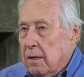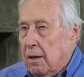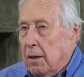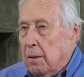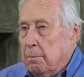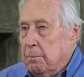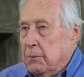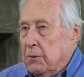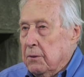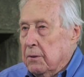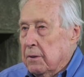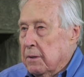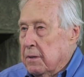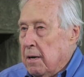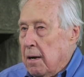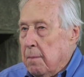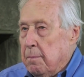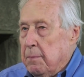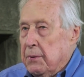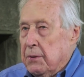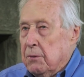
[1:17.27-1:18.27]
up to the
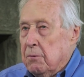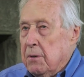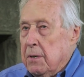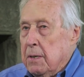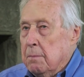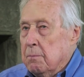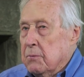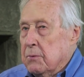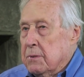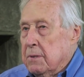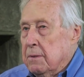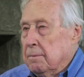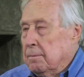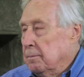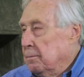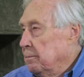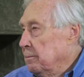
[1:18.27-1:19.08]
top of the rims.